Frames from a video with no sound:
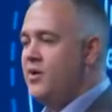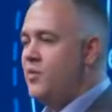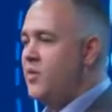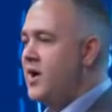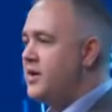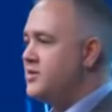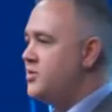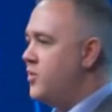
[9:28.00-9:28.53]

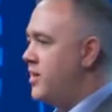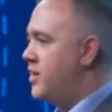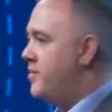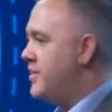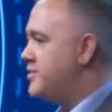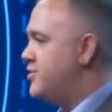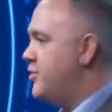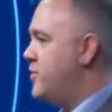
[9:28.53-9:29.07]
We also wanted to
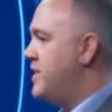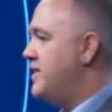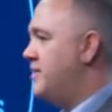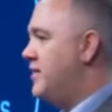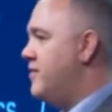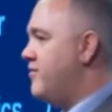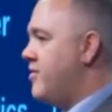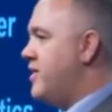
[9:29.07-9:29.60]
make sure that we could
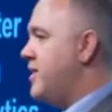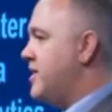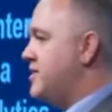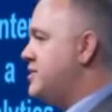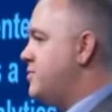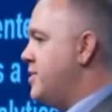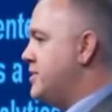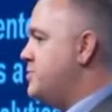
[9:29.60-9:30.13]
deliver on that
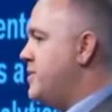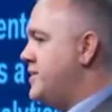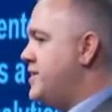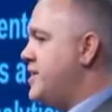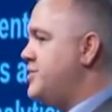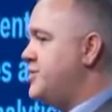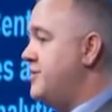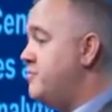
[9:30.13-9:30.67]
customer
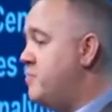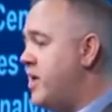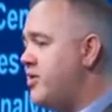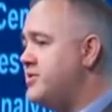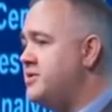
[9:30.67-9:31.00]
expectation of better